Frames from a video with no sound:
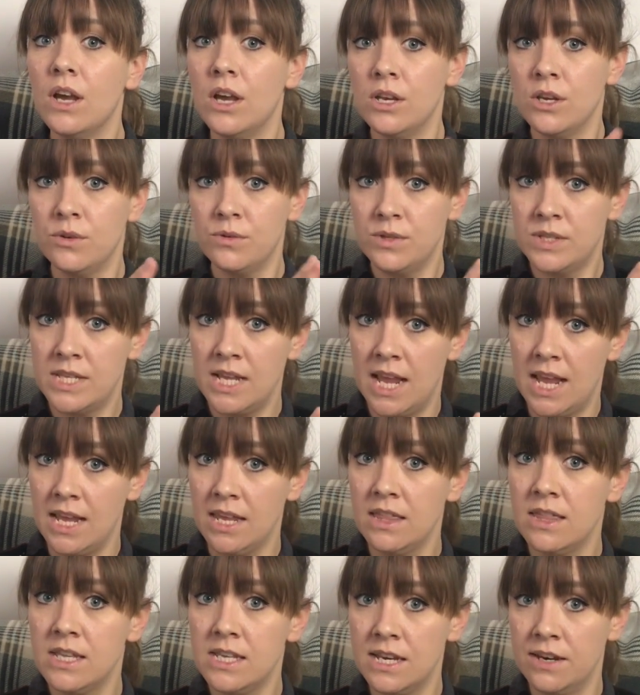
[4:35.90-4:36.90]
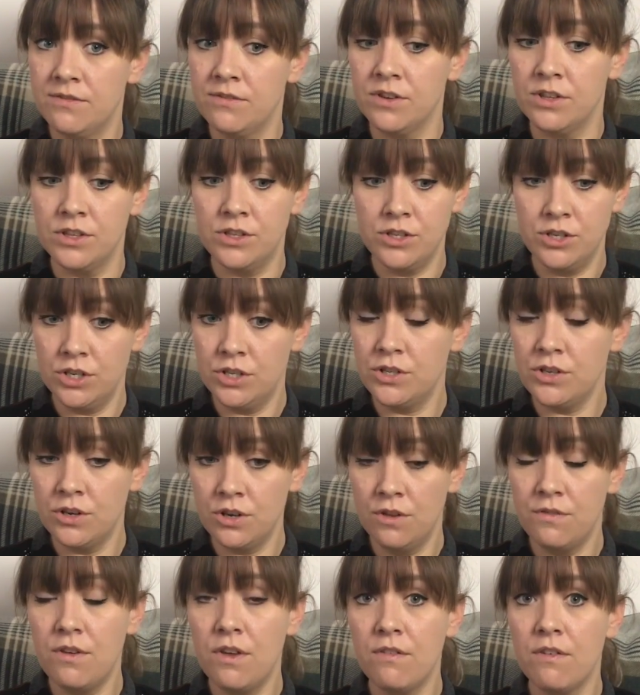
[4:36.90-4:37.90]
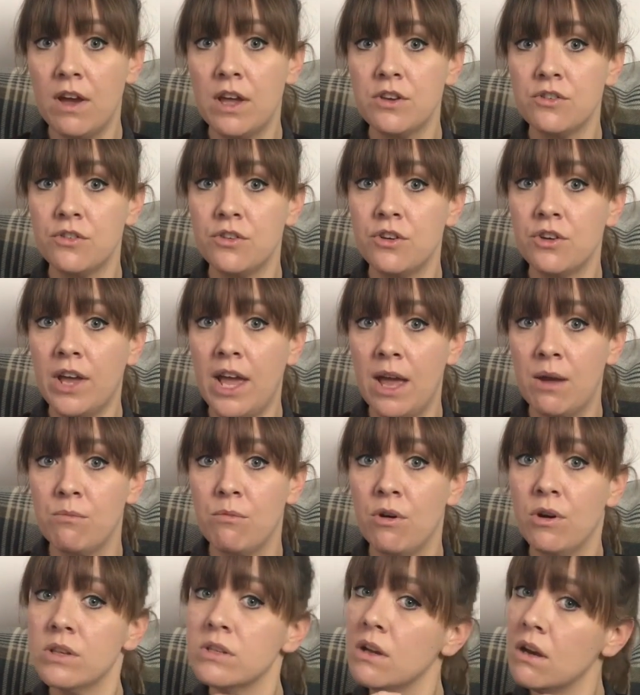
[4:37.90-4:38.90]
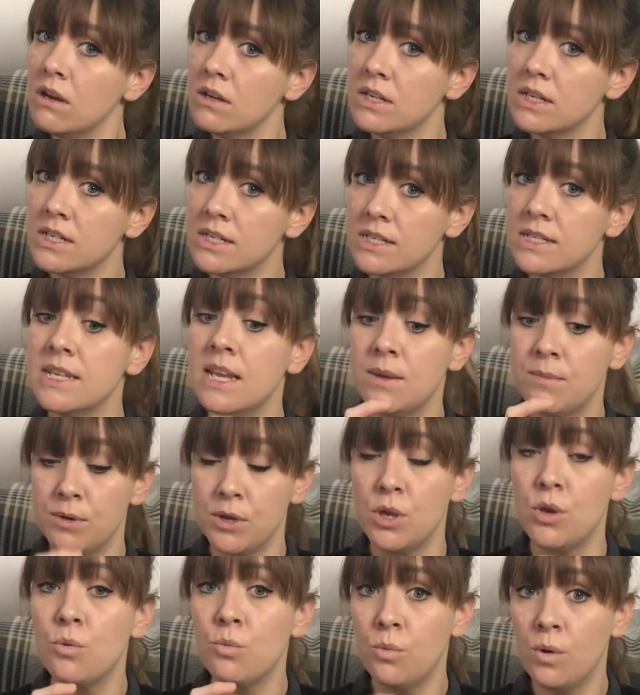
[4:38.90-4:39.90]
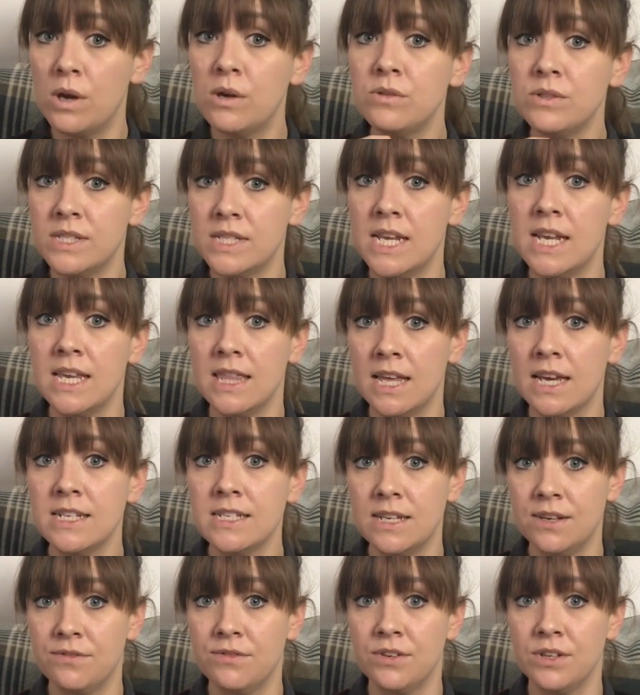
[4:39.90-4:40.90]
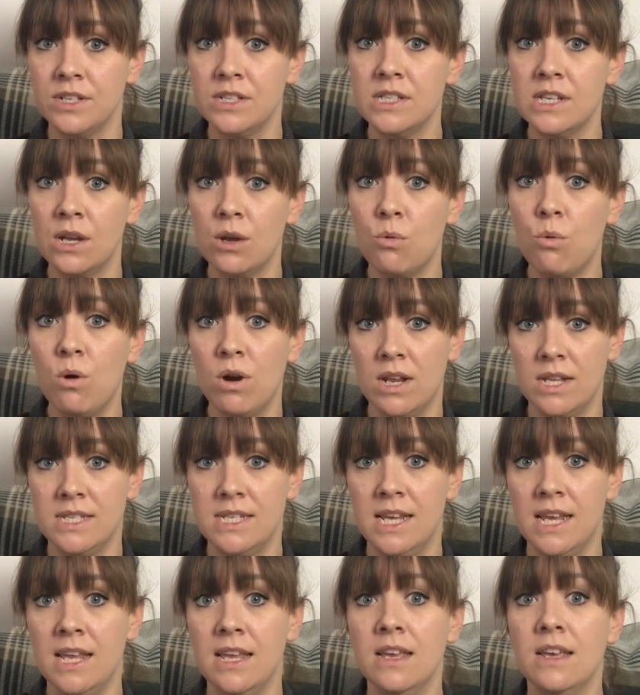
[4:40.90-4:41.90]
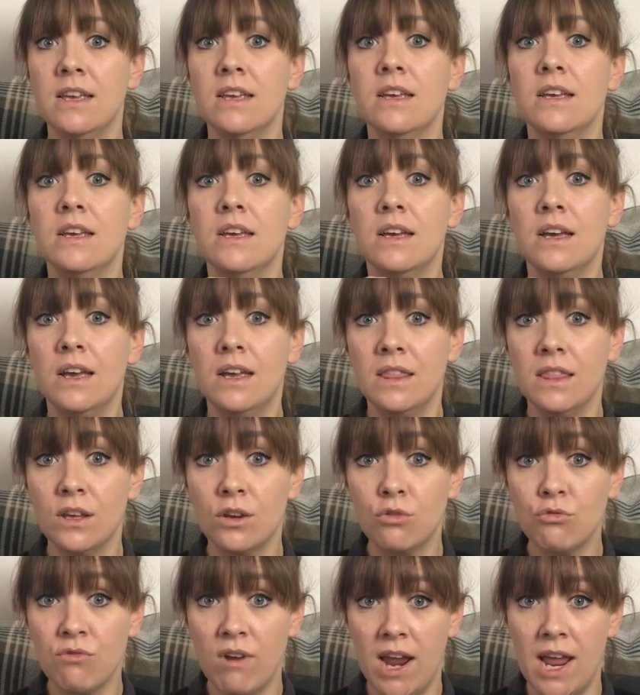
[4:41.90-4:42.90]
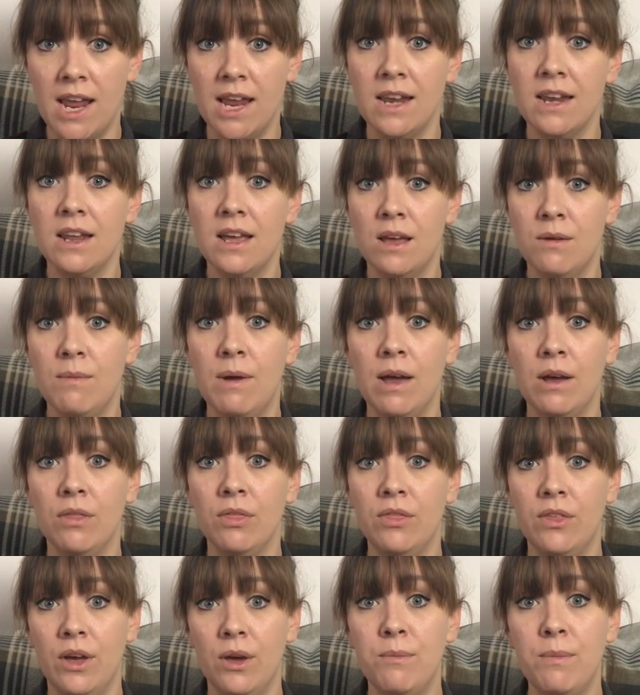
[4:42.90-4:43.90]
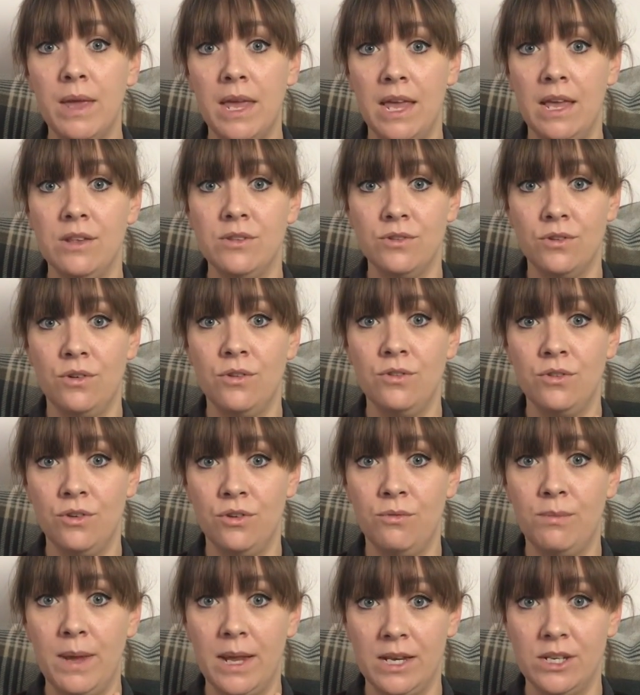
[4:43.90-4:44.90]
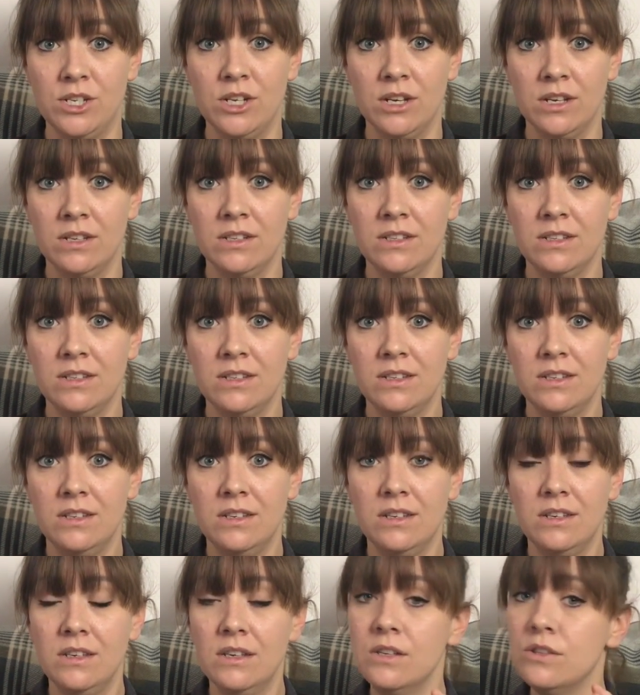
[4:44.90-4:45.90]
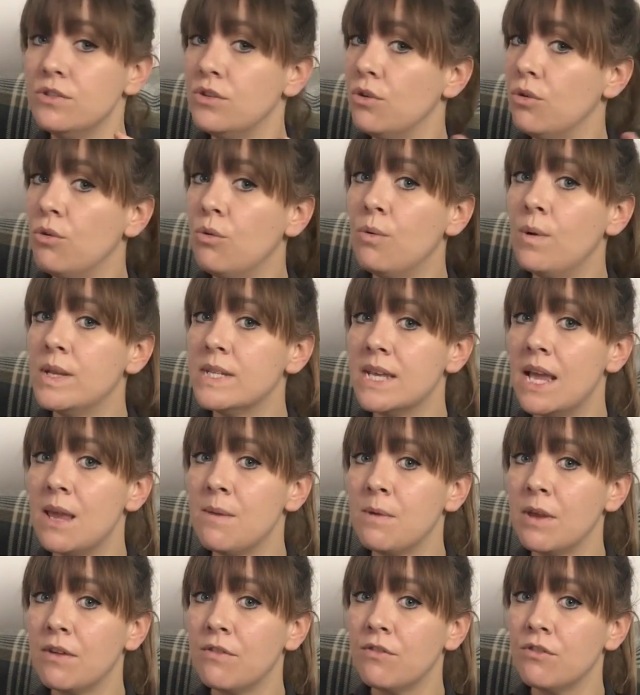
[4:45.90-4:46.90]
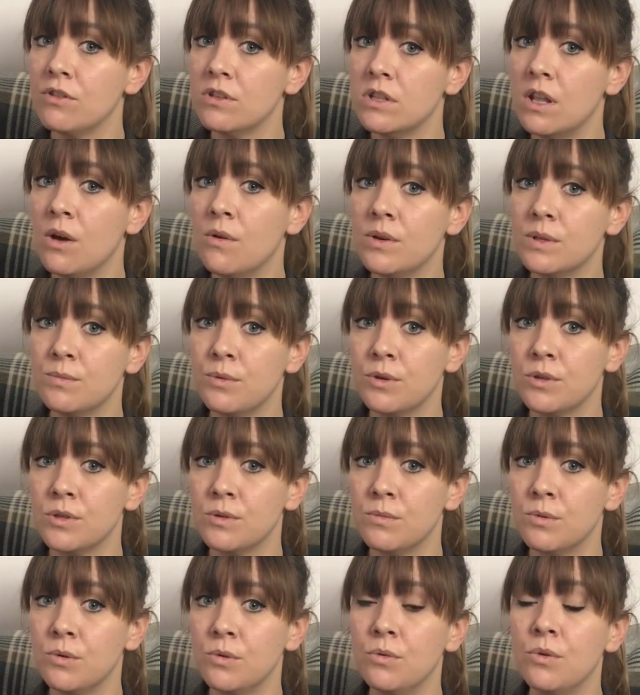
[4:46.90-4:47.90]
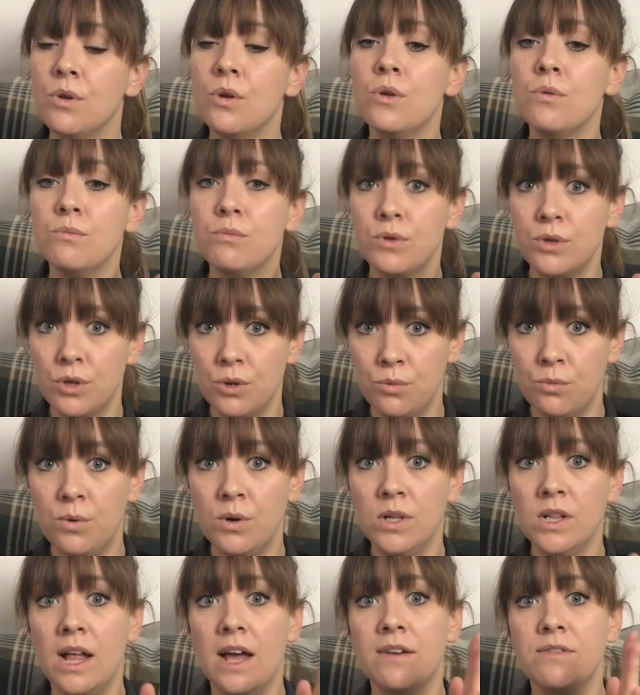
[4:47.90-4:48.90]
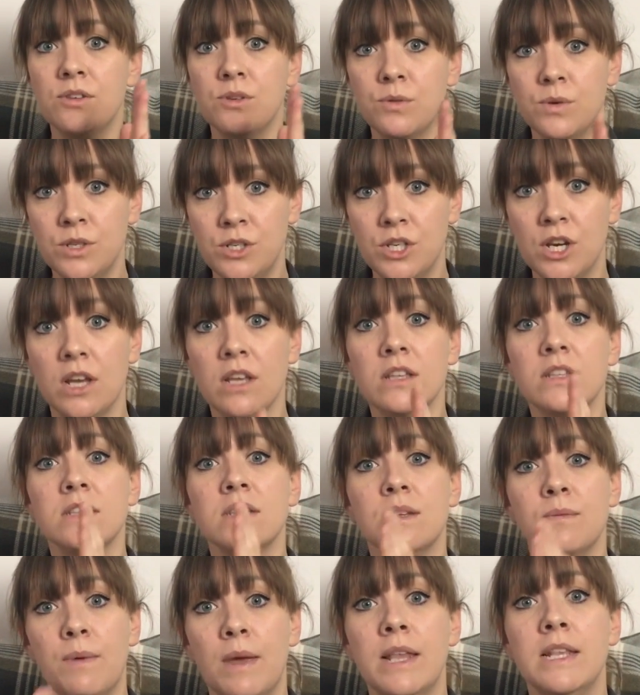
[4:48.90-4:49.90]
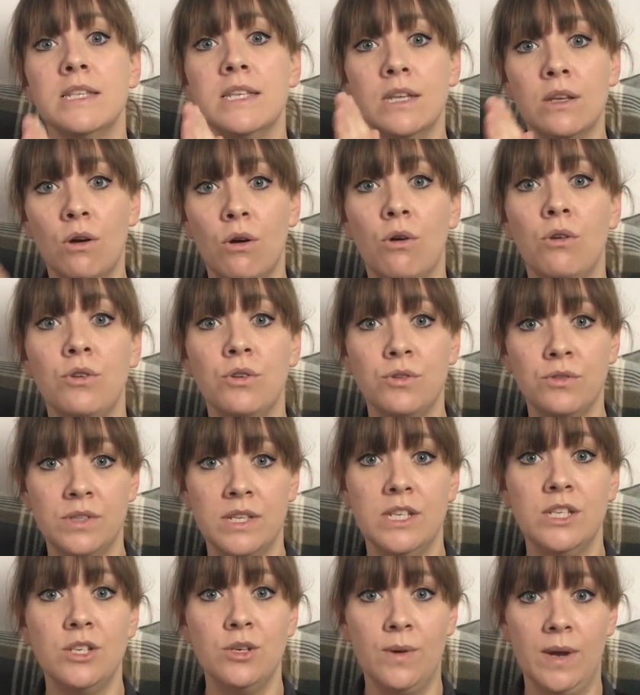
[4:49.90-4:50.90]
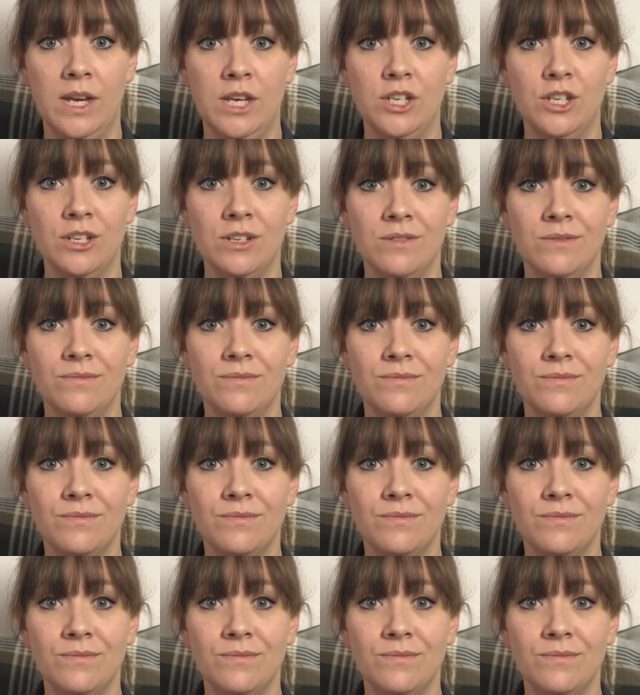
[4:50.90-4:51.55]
and you'll see the difference just on your viewfinder on your camera. It's harder to see, but you will see that difference in quality and the grain amount that appears on your picture. So you're always aiming for as low as possible, but you will have to adjust depending on your situation.